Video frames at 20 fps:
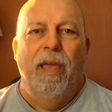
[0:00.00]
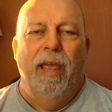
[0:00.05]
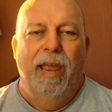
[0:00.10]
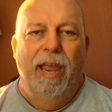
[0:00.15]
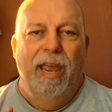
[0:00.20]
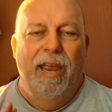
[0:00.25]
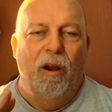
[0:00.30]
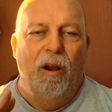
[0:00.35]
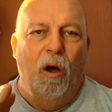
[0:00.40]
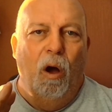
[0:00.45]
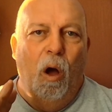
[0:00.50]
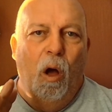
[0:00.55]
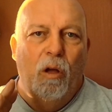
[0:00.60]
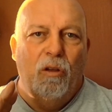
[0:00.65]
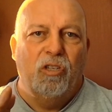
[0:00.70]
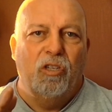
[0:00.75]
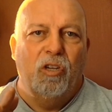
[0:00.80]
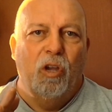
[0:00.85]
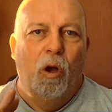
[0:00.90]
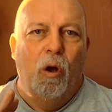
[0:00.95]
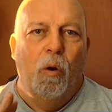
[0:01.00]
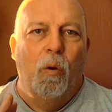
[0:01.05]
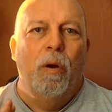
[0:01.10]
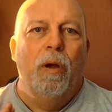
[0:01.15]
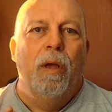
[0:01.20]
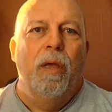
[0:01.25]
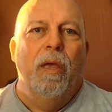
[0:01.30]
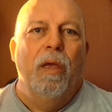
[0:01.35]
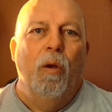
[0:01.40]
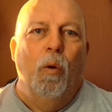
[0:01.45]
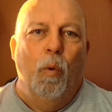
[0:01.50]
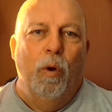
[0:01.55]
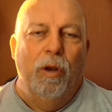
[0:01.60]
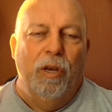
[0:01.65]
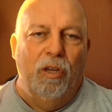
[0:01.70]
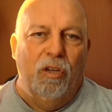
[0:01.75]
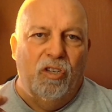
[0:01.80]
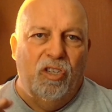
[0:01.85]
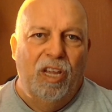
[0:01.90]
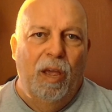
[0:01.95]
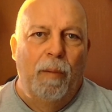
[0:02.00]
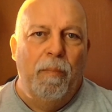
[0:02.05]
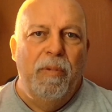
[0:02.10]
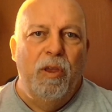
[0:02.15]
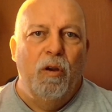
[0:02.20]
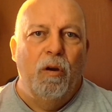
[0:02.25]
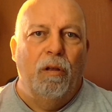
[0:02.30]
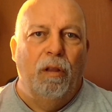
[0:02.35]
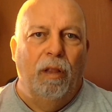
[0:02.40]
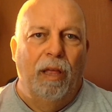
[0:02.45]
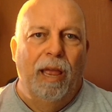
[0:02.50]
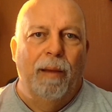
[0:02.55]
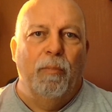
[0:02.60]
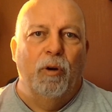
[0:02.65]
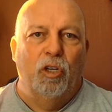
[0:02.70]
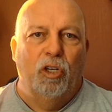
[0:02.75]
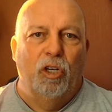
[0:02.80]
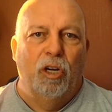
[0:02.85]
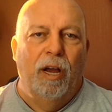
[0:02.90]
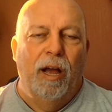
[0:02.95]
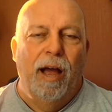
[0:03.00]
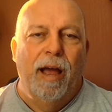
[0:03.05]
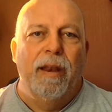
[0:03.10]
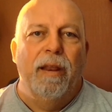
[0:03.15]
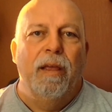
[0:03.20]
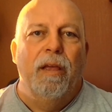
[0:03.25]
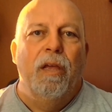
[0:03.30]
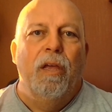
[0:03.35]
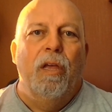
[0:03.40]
And also, when you send me your glamour shot,